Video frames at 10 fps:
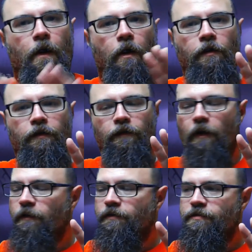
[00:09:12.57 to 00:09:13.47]

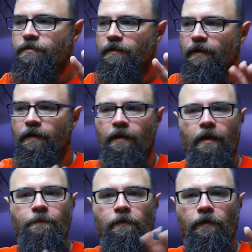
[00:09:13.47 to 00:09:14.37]
artistry
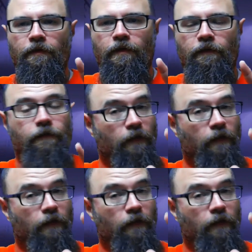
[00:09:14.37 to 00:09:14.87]
and brilliance.